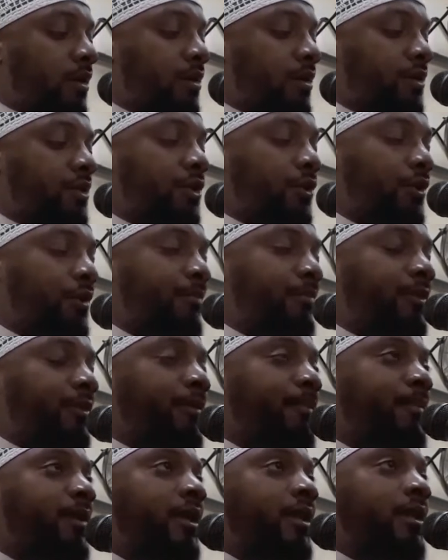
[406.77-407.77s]

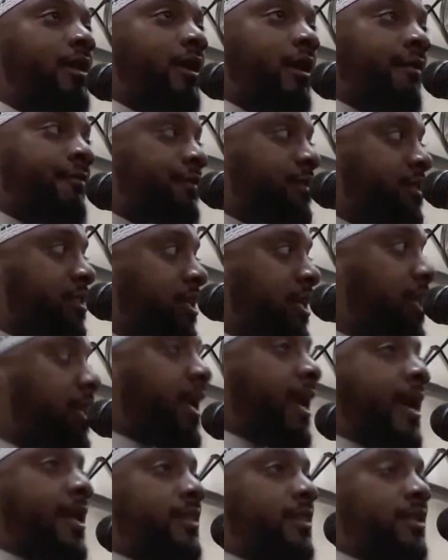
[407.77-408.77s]
the meaning of seat
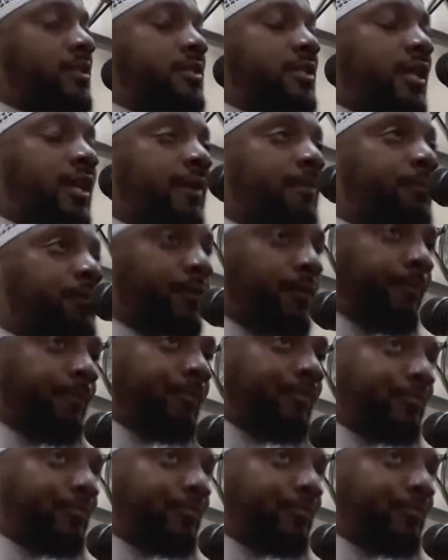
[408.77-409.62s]
at the table